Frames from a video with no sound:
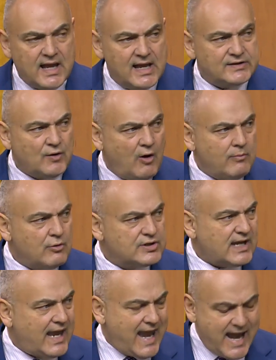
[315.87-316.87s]
as
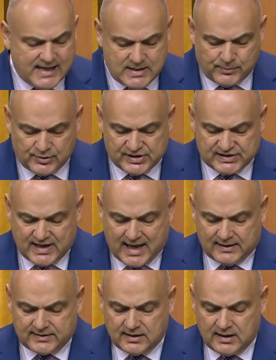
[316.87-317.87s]
almost
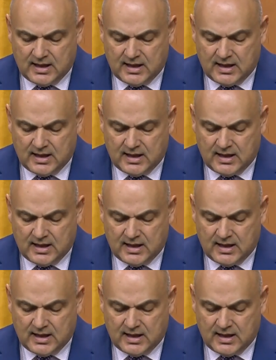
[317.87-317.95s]
80%